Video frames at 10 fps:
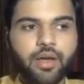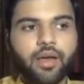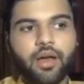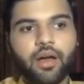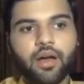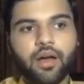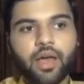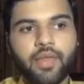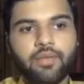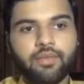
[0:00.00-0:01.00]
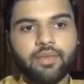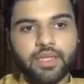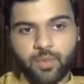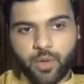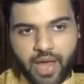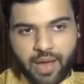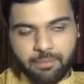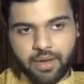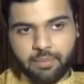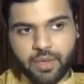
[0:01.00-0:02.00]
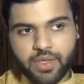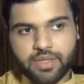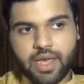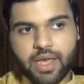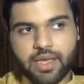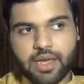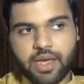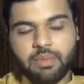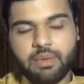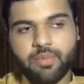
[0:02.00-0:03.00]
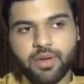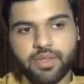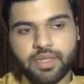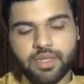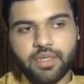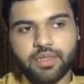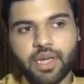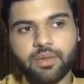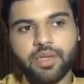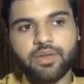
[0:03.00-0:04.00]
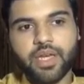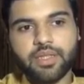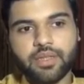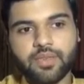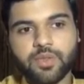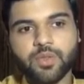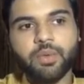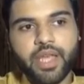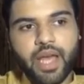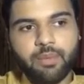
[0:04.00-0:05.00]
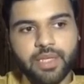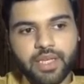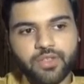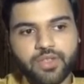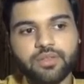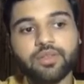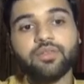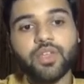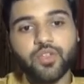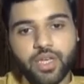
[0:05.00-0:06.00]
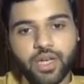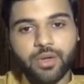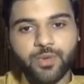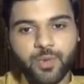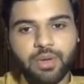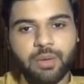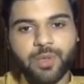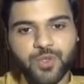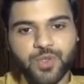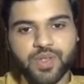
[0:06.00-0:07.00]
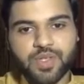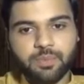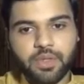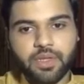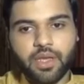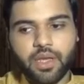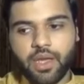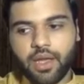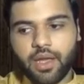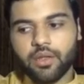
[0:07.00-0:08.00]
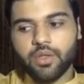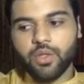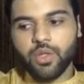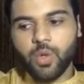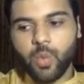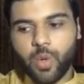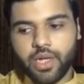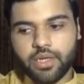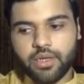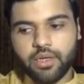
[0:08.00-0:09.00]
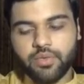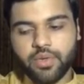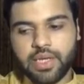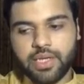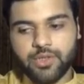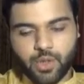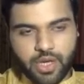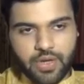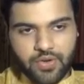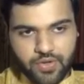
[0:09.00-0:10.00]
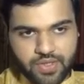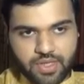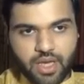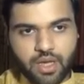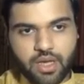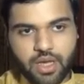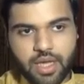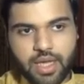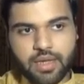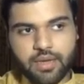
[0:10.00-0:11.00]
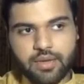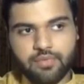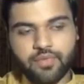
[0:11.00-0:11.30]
And that's what happened, because I remember sitting down and writing so many applications and reaching out to publishers, but no one really took interest in the